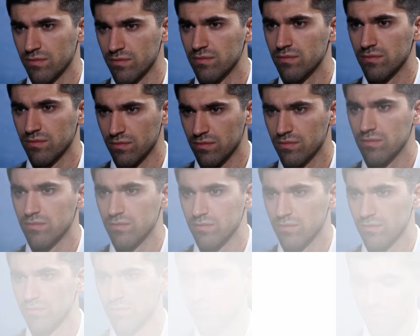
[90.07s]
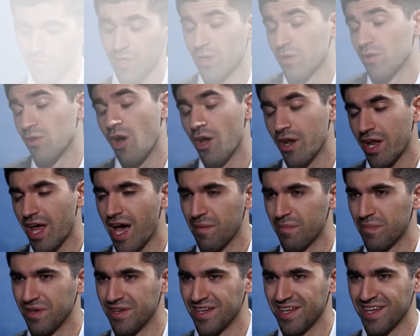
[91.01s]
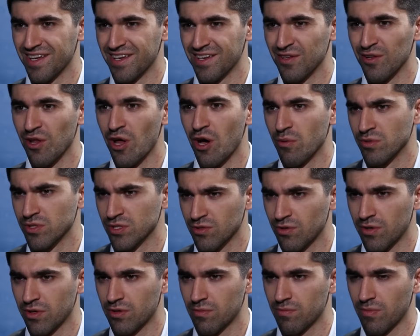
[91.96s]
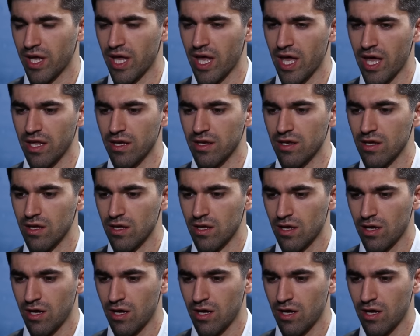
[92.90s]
I mean, a lot happened, and a lot was going through my head.